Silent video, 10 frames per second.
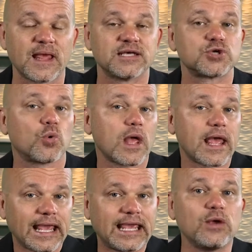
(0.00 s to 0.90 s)
So
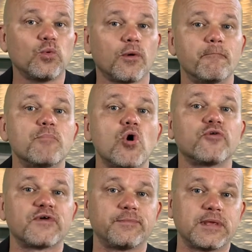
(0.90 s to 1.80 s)
he will
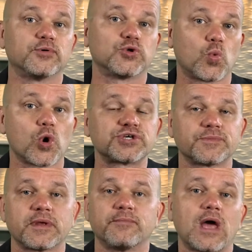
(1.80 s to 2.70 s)
motivate people to
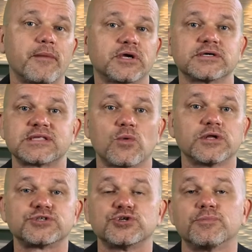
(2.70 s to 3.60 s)
worship him not because they
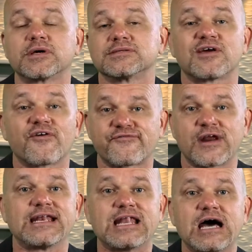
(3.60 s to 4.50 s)
want to, because they're
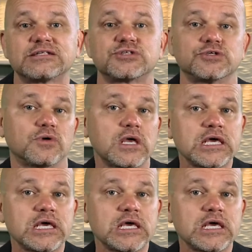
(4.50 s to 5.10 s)
afraid not to.